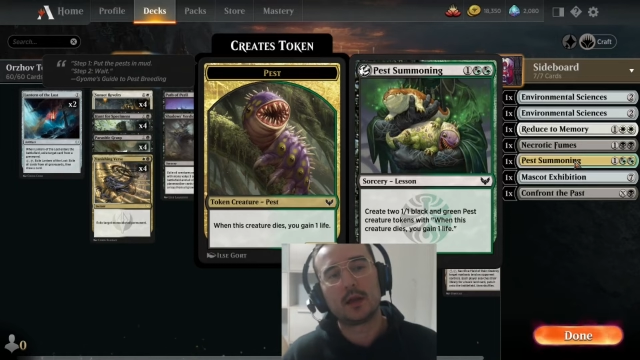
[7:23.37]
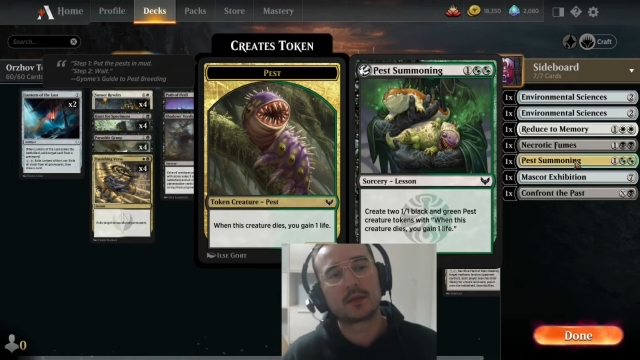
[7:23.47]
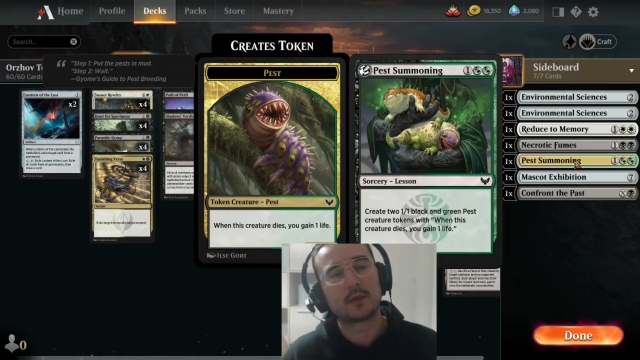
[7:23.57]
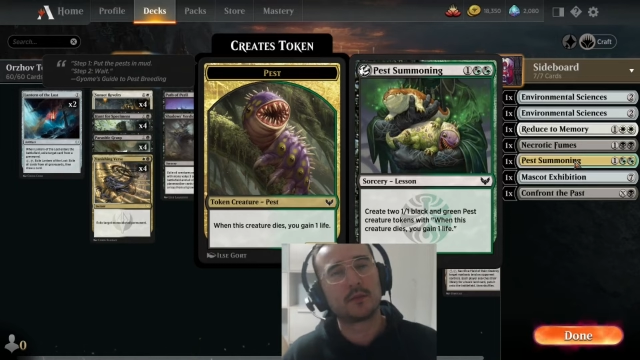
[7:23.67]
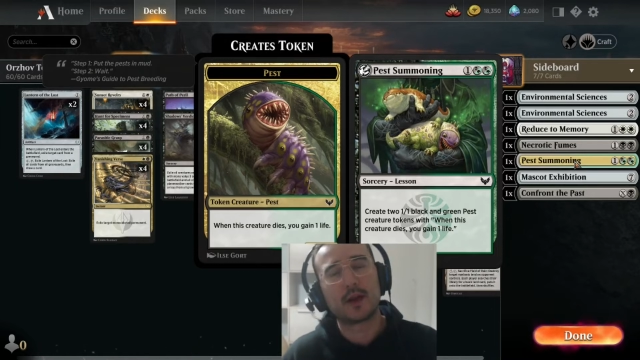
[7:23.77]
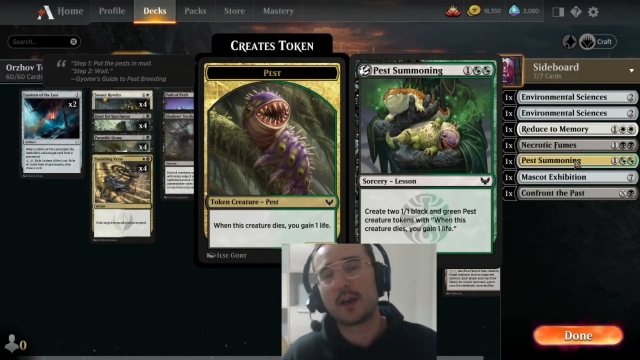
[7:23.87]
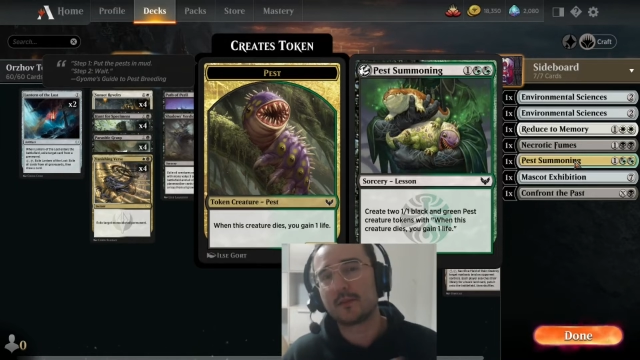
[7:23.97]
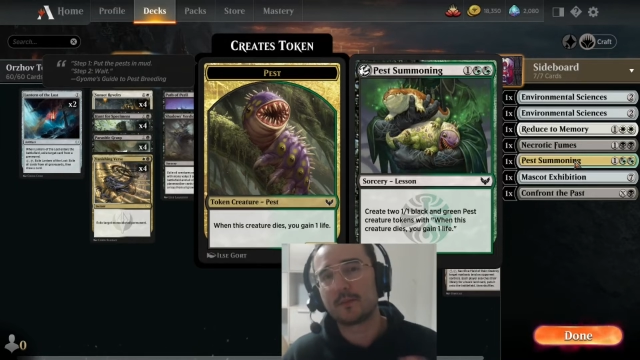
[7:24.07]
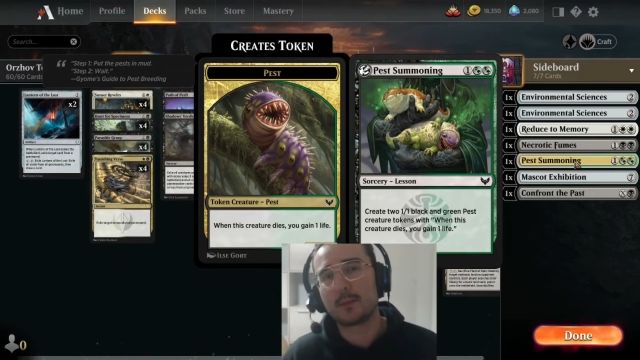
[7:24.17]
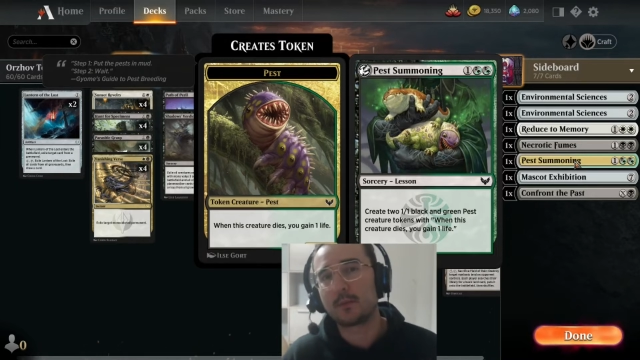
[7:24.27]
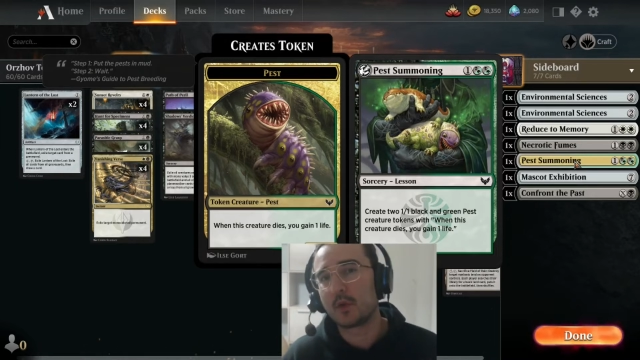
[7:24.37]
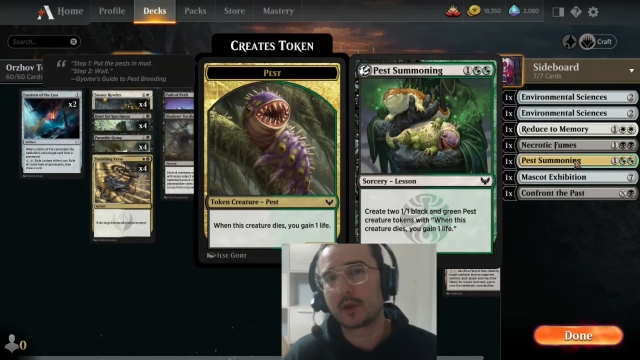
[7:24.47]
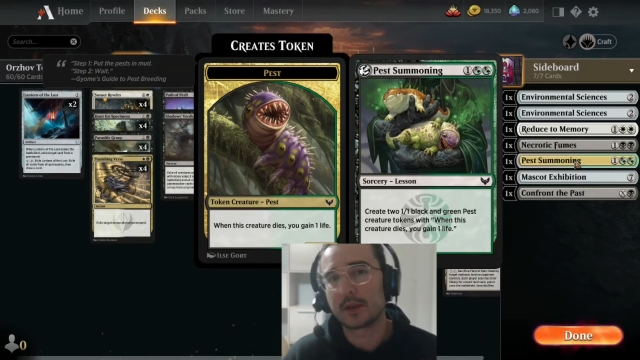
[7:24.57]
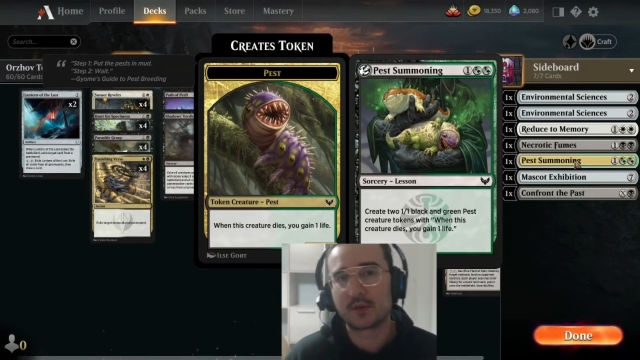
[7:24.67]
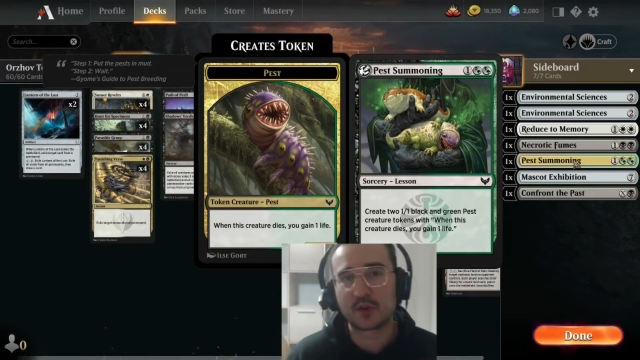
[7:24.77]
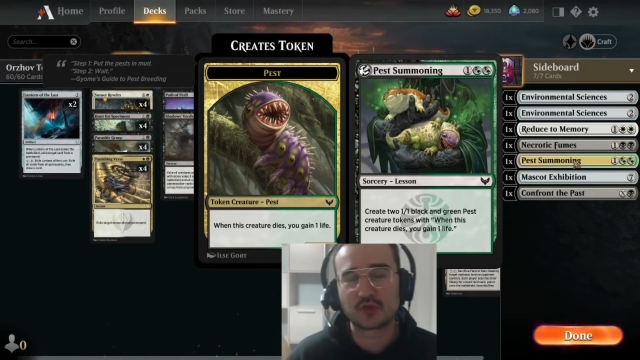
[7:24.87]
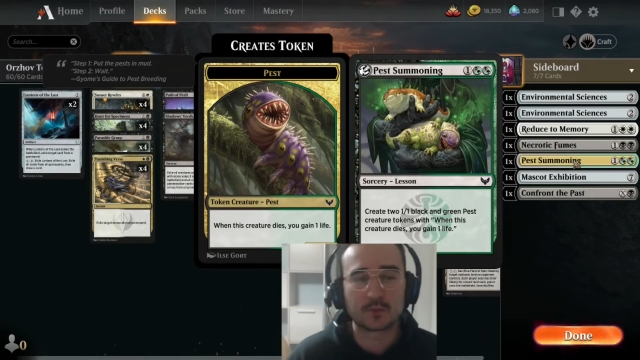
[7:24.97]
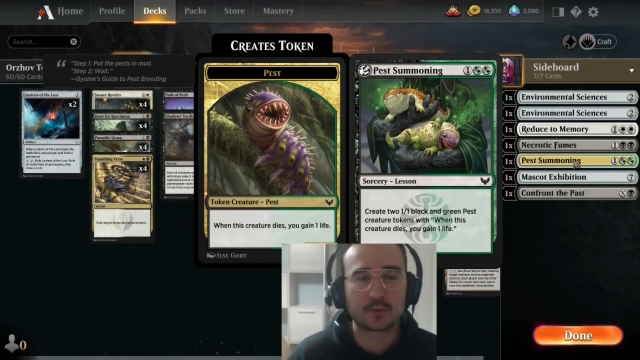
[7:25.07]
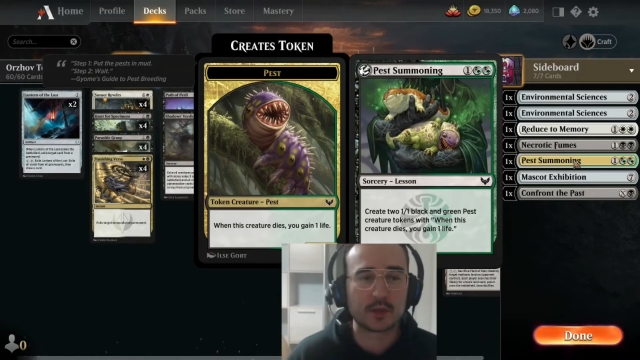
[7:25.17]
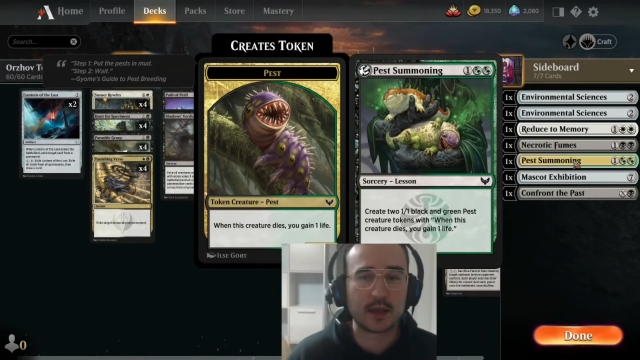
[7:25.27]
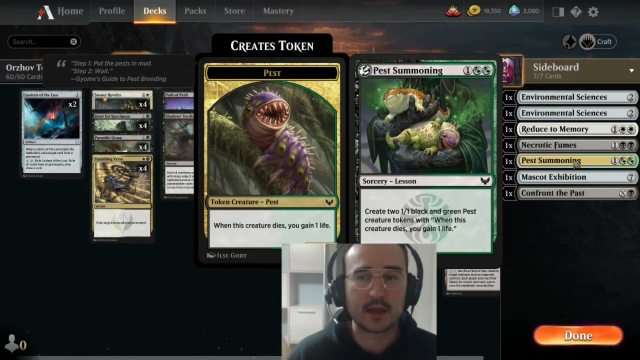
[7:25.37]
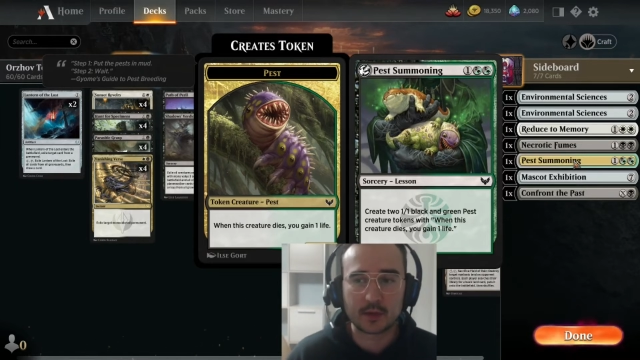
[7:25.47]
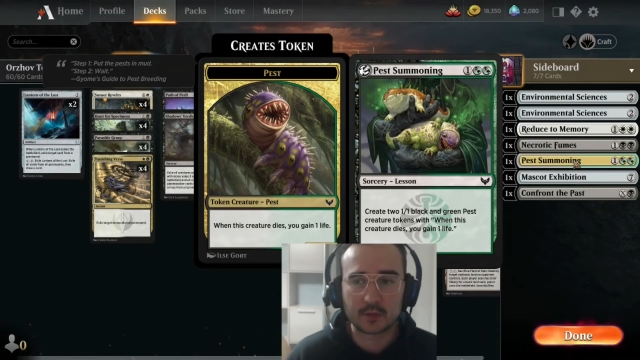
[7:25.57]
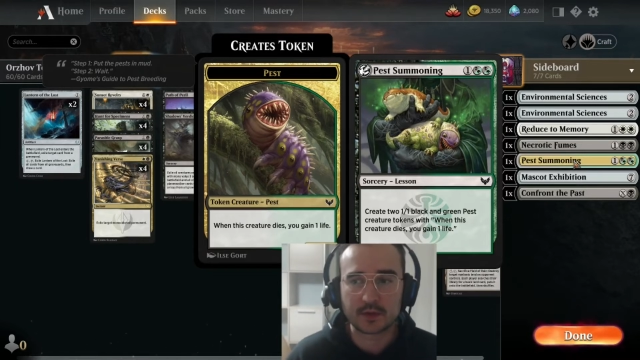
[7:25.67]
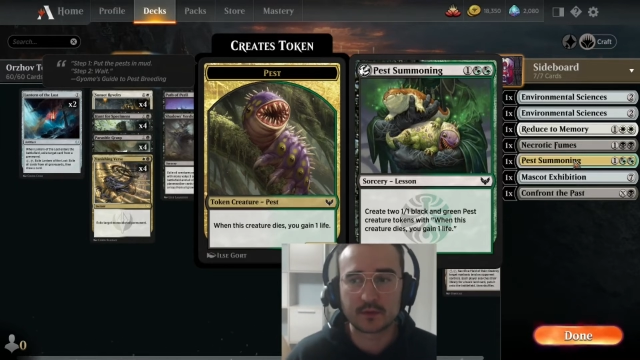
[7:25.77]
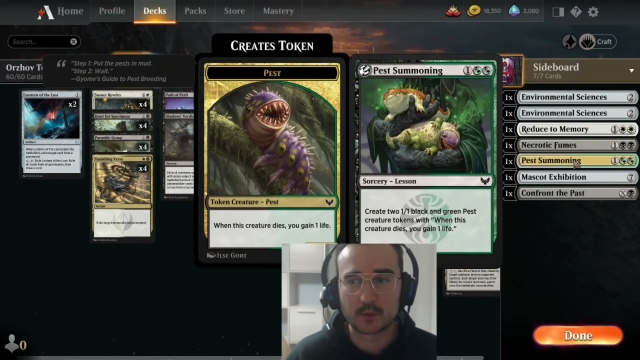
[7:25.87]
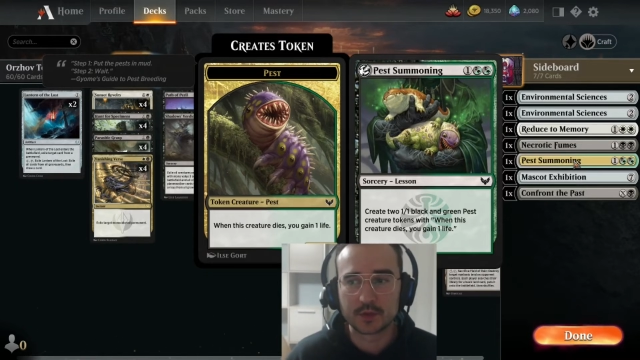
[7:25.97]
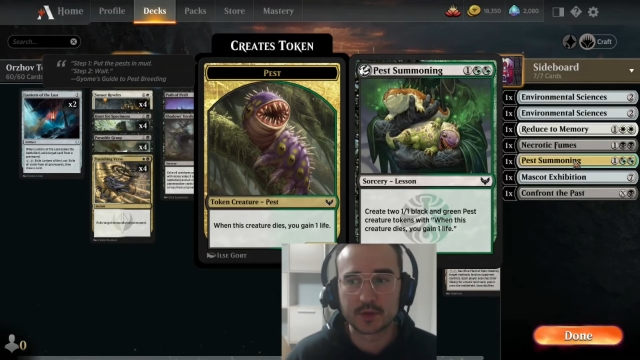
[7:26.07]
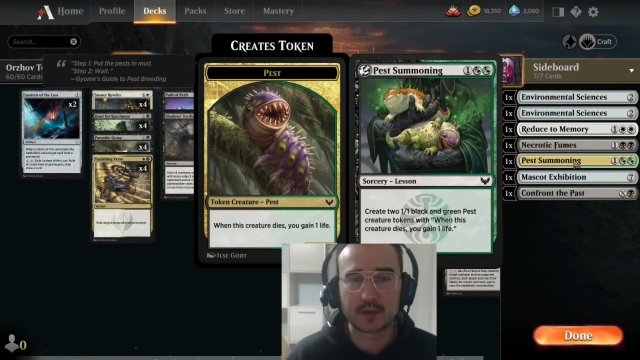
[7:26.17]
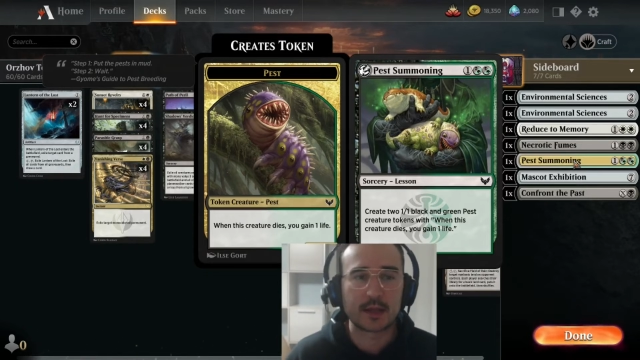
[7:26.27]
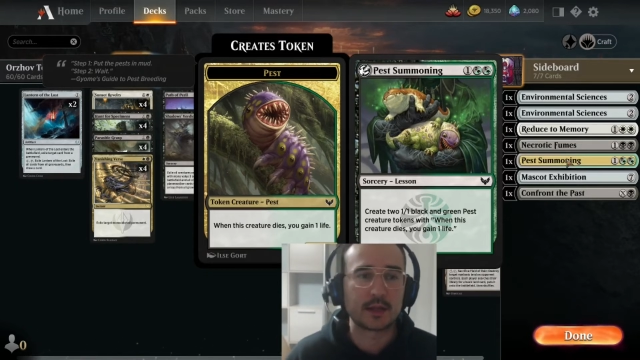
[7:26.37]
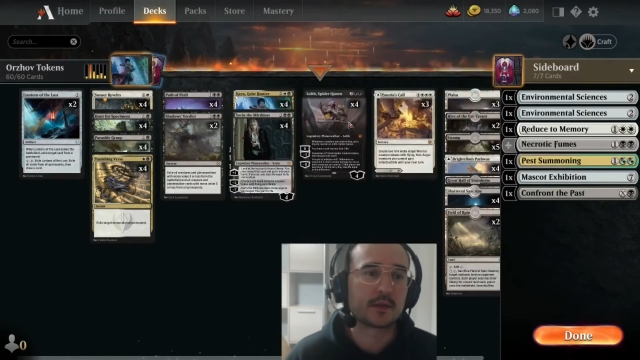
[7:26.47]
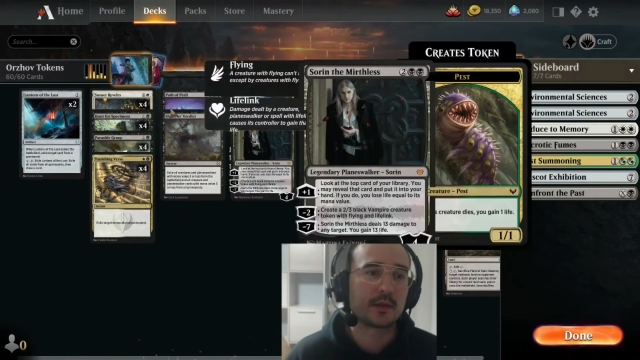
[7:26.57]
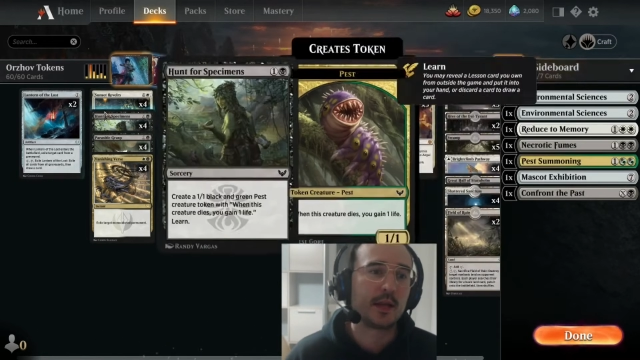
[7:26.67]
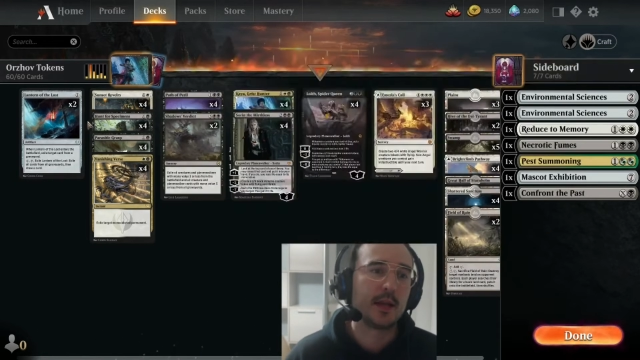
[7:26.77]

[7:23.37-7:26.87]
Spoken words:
survive maybe early aggressive board states.